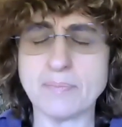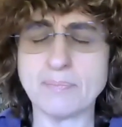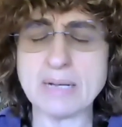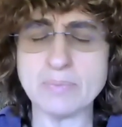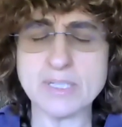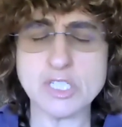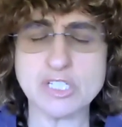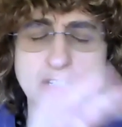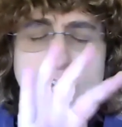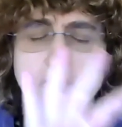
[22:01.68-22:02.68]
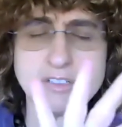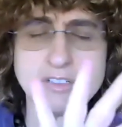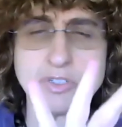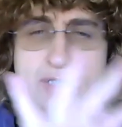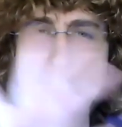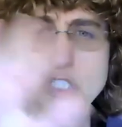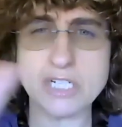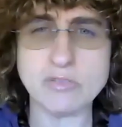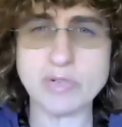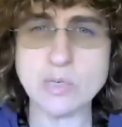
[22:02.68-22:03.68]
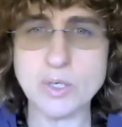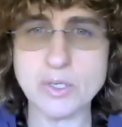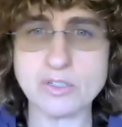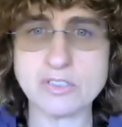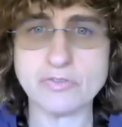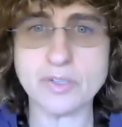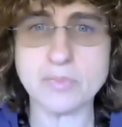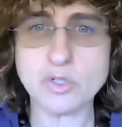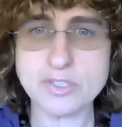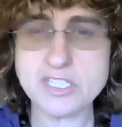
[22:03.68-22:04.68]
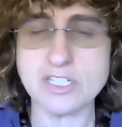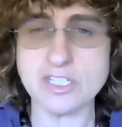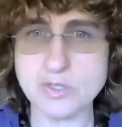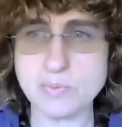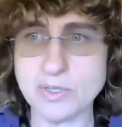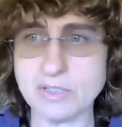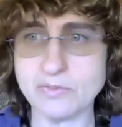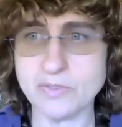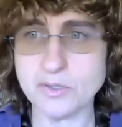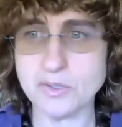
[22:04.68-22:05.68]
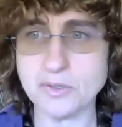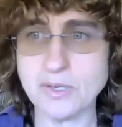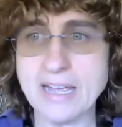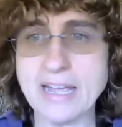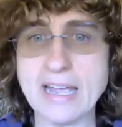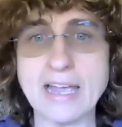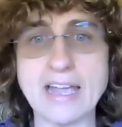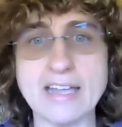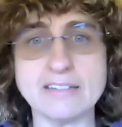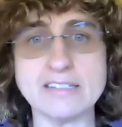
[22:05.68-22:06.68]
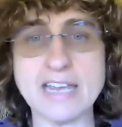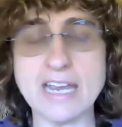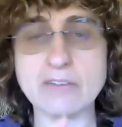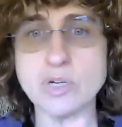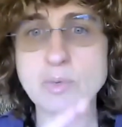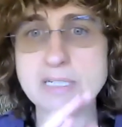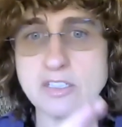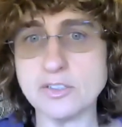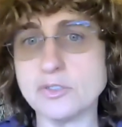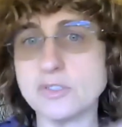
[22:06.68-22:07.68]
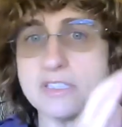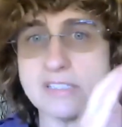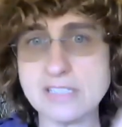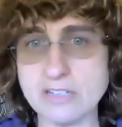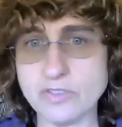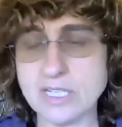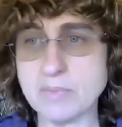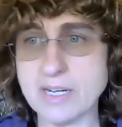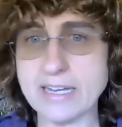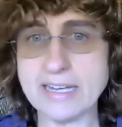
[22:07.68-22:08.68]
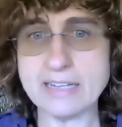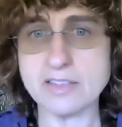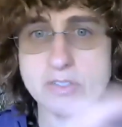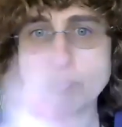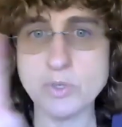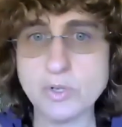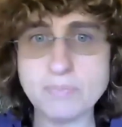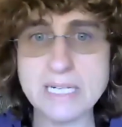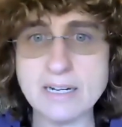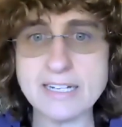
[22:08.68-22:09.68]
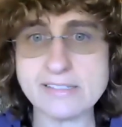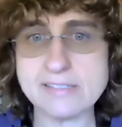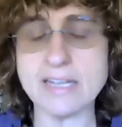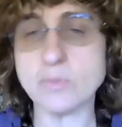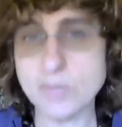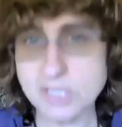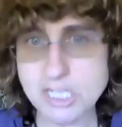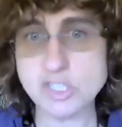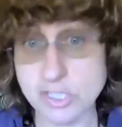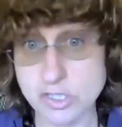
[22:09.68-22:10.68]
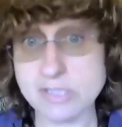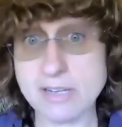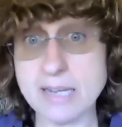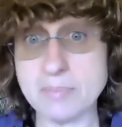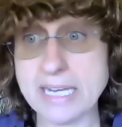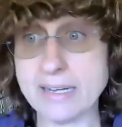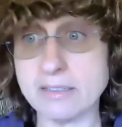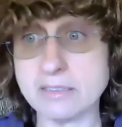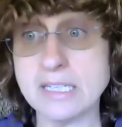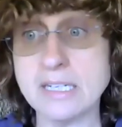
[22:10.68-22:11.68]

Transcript: published the trilogy reworked from Christian's point of view, and everyone knew that Stephanie Meyer had this book, Midnight Sun, which actually just came out,